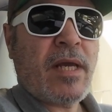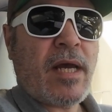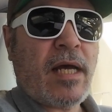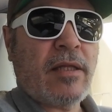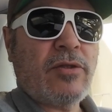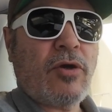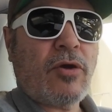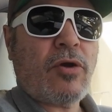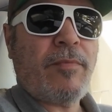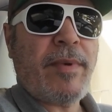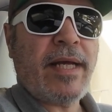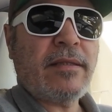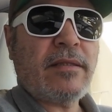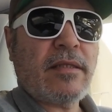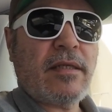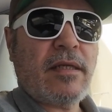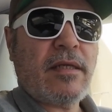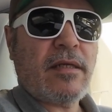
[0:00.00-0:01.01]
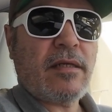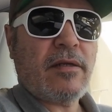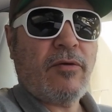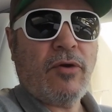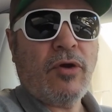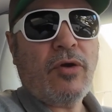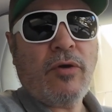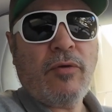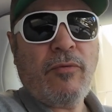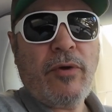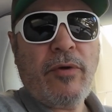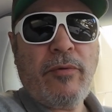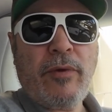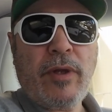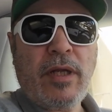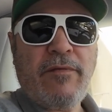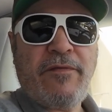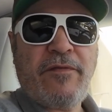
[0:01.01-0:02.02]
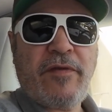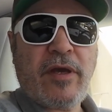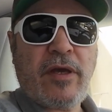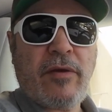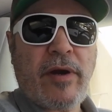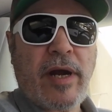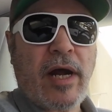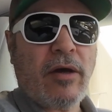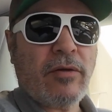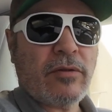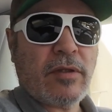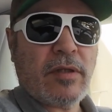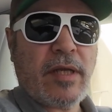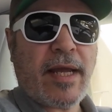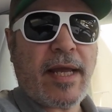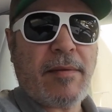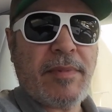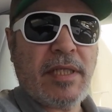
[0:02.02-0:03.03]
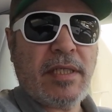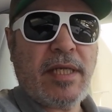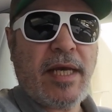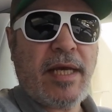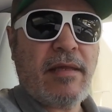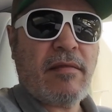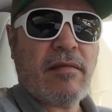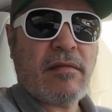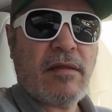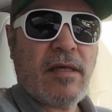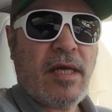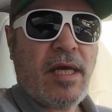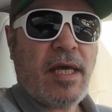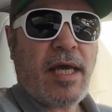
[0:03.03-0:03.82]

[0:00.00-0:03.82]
undocumented, uh, we will figure out in the coming days.